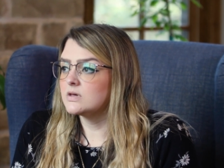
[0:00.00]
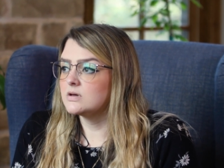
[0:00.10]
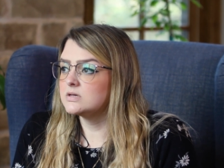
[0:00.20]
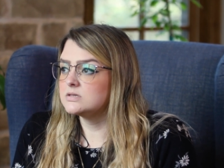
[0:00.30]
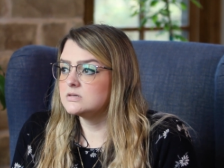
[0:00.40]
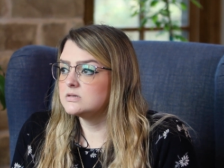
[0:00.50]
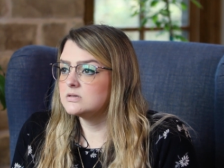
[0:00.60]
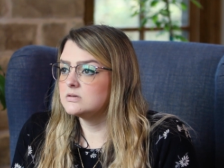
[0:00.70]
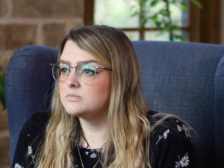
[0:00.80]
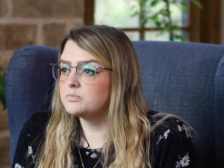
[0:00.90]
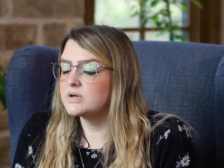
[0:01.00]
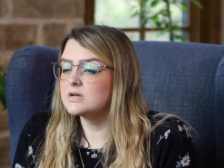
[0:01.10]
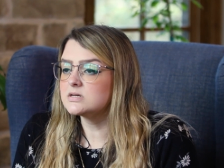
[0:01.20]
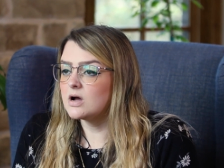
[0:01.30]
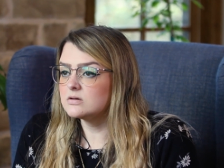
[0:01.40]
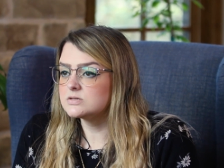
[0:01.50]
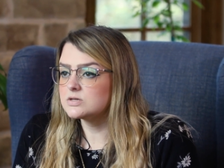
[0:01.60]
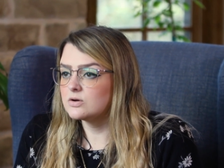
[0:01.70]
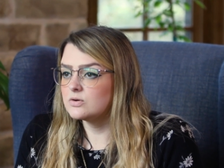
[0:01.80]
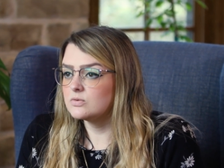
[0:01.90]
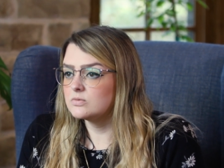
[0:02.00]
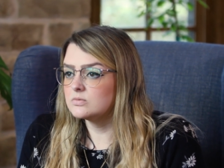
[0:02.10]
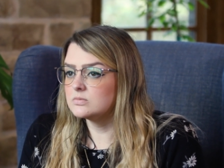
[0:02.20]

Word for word: it, but it's also,